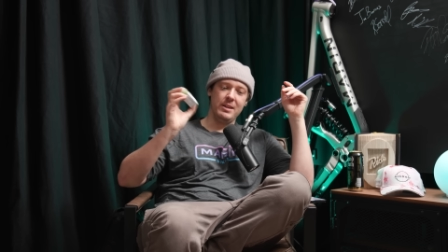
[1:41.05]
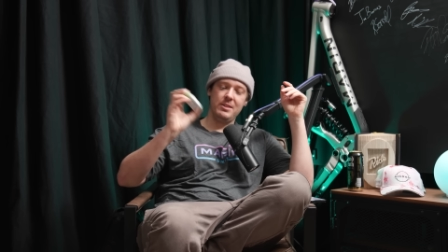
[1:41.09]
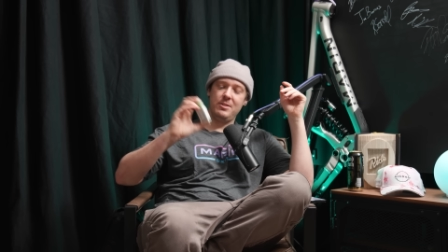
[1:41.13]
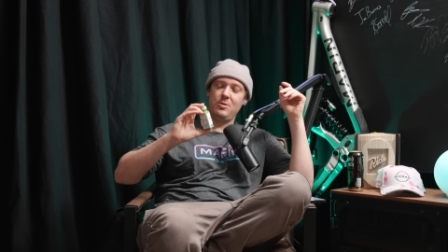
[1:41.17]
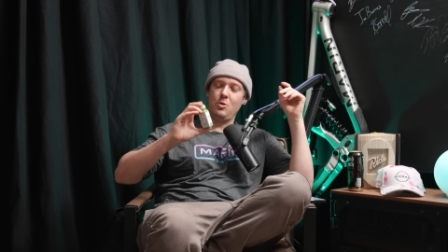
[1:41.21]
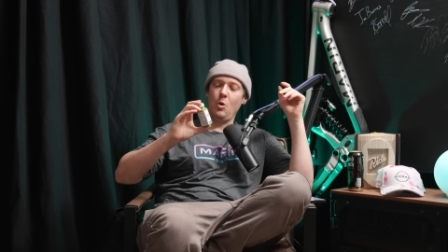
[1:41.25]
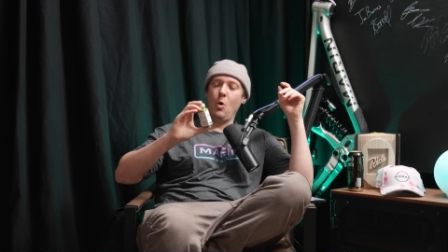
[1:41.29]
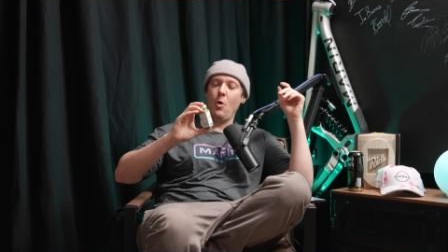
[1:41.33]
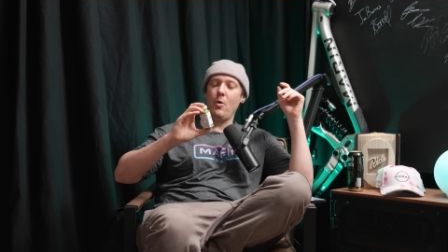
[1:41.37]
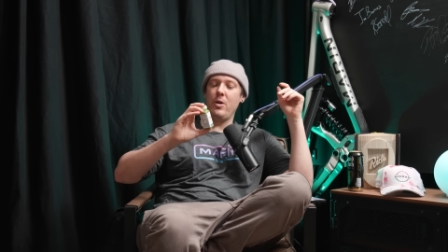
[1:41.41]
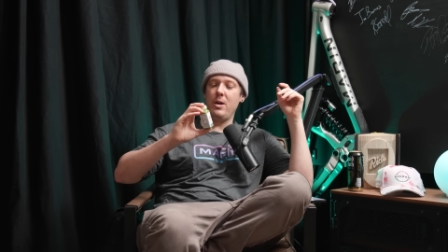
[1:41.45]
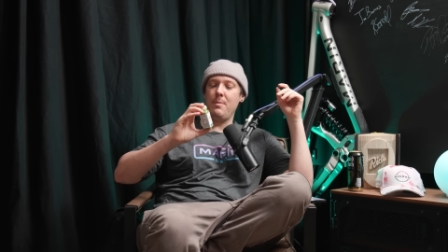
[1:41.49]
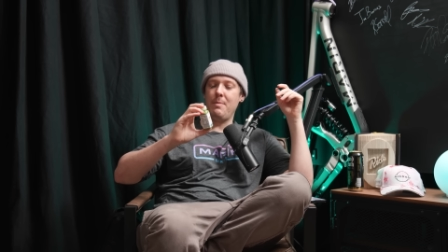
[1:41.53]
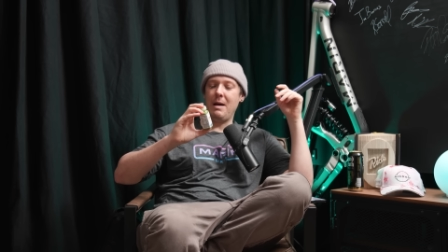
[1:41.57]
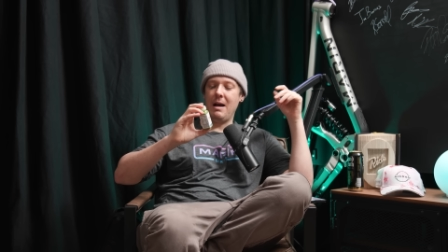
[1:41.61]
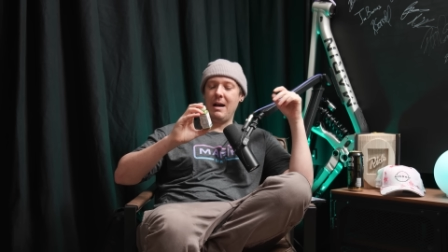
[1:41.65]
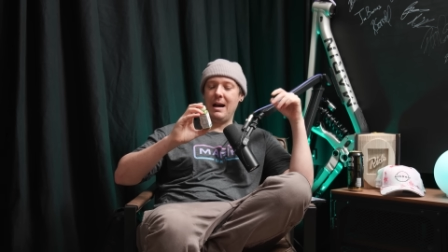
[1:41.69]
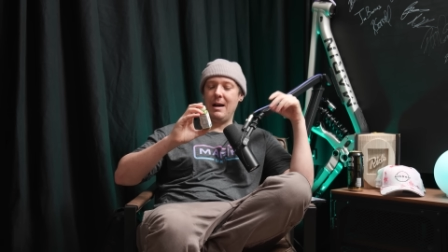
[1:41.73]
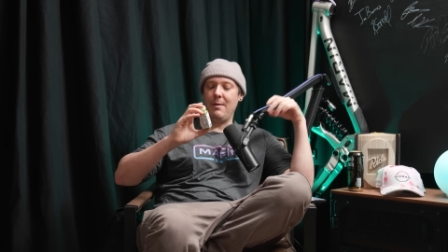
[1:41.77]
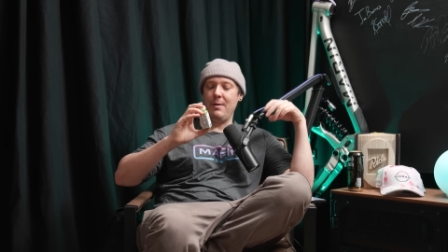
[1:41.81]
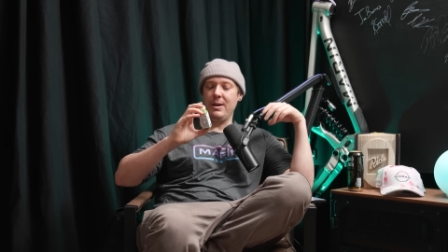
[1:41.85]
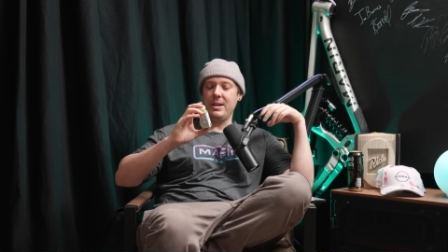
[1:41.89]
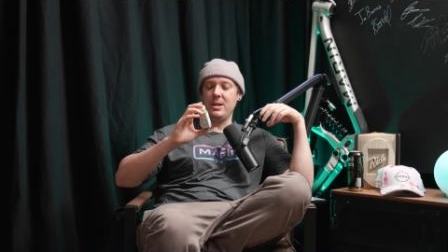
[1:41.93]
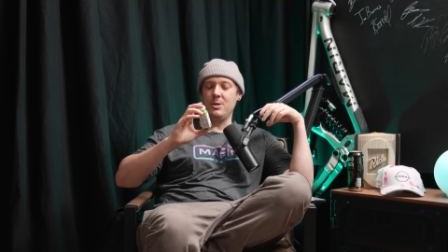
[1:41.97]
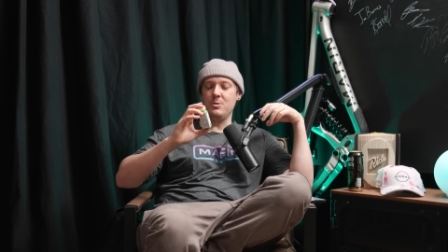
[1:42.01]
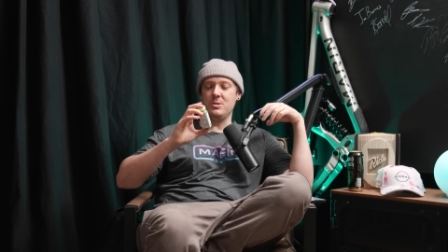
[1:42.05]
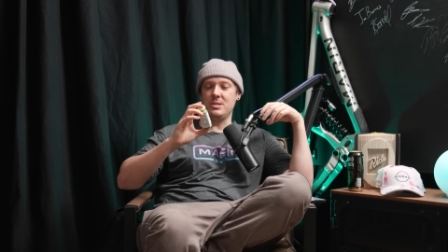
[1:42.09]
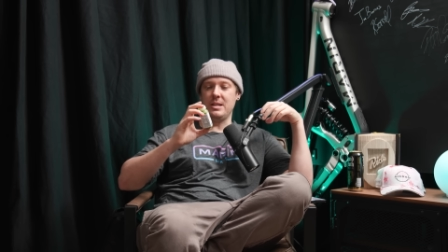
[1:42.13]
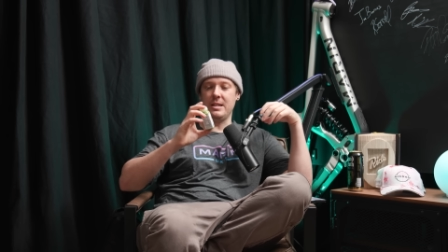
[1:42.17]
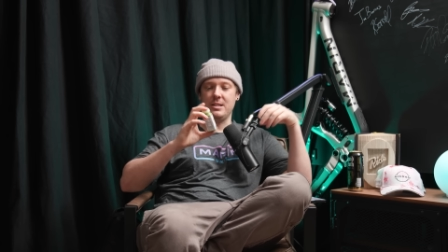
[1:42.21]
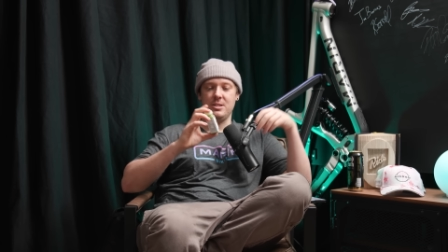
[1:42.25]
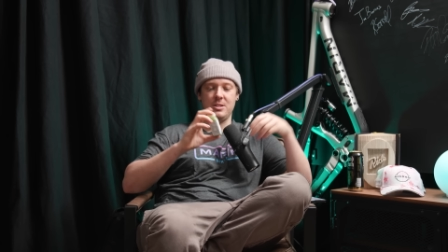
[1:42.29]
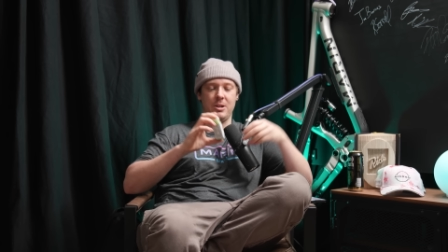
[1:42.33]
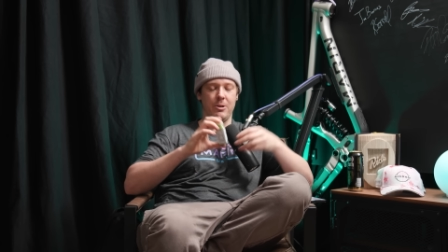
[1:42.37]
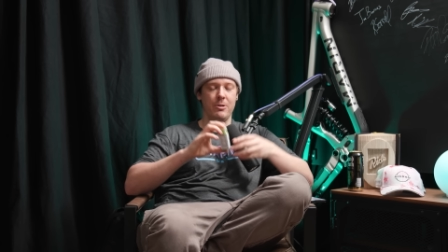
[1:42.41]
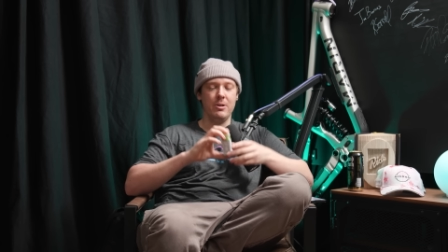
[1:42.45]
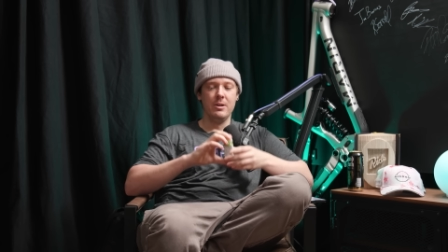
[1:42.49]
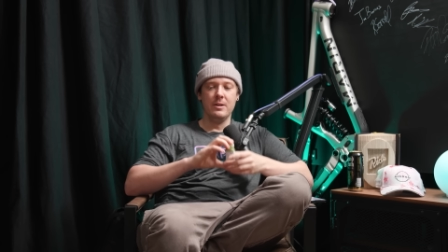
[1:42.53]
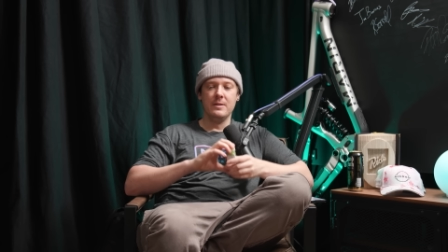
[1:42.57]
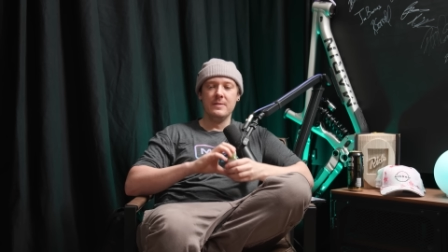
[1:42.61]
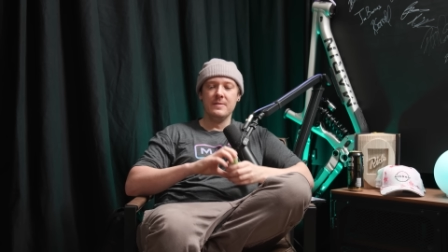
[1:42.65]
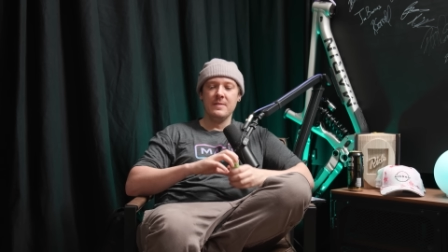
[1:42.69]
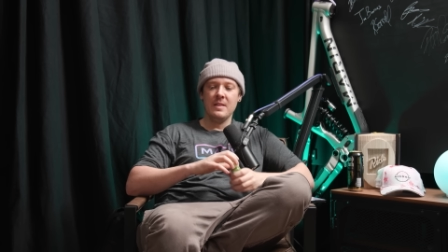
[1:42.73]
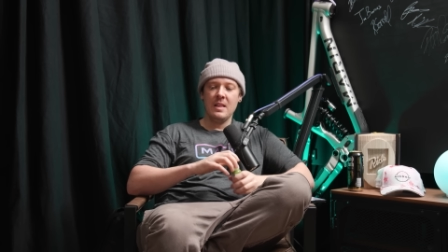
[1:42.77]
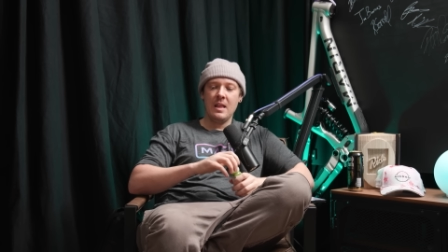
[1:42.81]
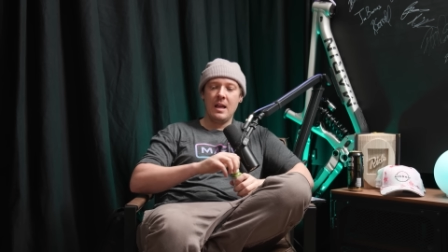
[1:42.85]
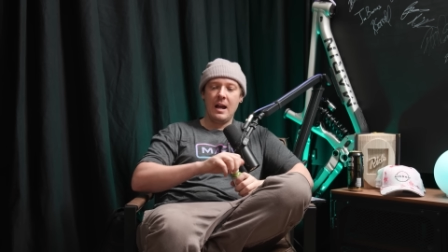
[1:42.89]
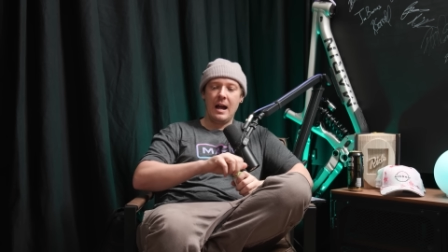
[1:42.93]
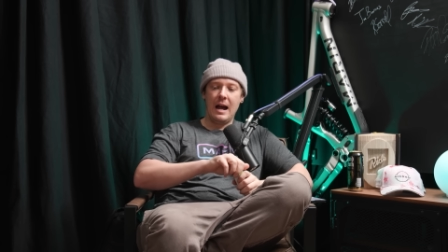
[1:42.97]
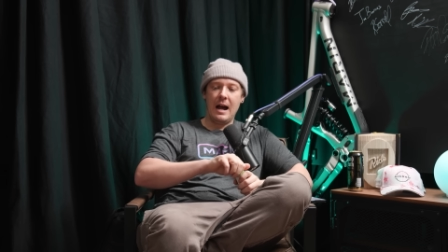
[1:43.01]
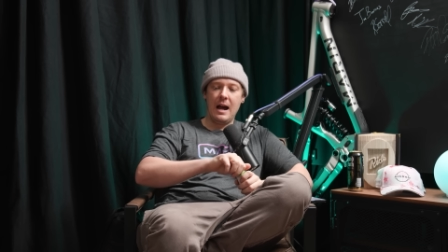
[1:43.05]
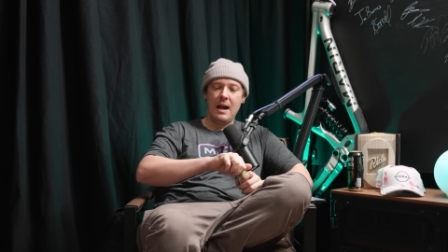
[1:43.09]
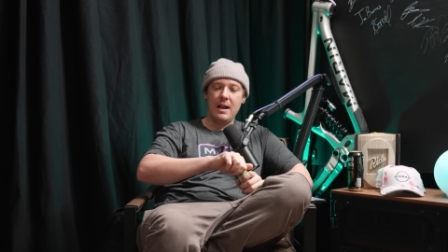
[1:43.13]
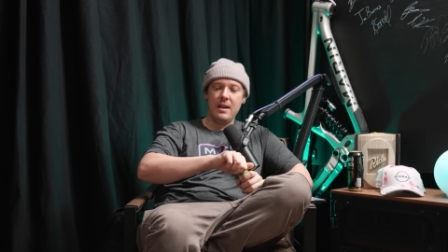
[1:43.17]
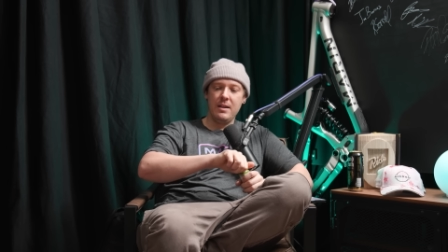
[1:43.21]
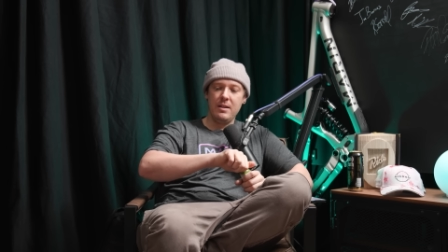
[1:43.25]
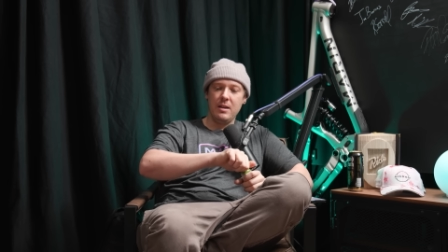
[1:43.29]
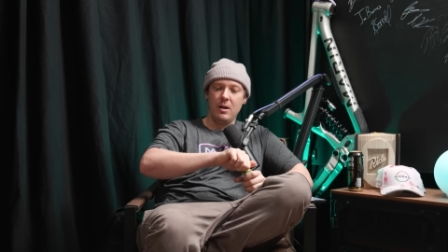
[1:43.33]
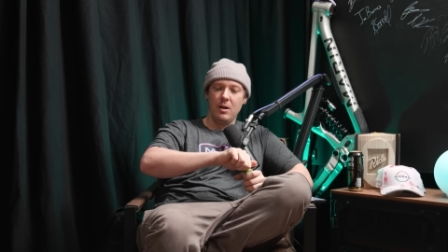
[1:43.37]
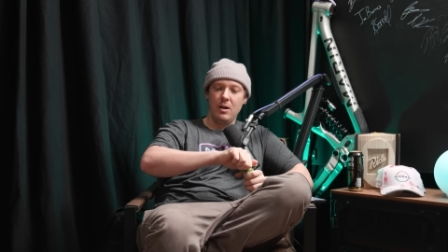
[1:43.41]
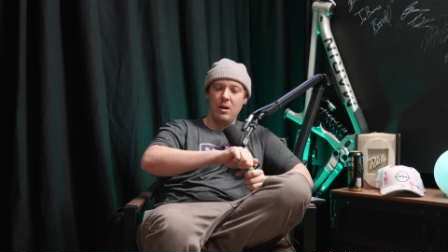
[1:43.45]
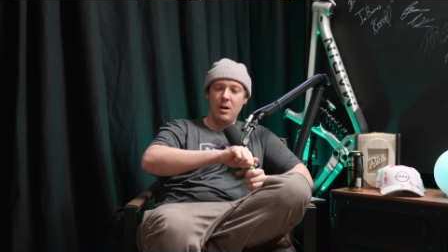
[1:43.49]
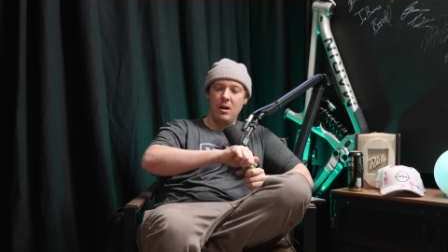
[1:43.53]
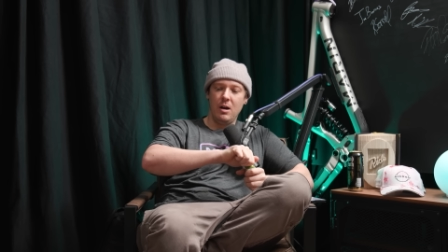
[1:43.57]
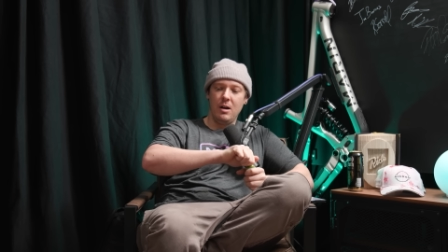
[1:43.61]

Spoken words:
A story about how I use it. So I